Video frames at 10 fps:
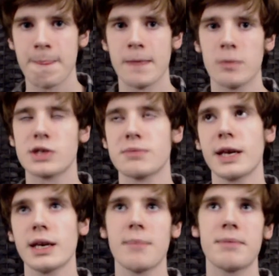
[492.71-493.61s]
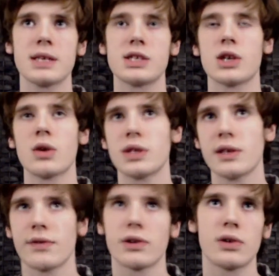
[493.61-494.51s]
which might not be so
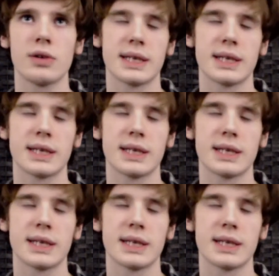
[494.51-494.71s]
difficult,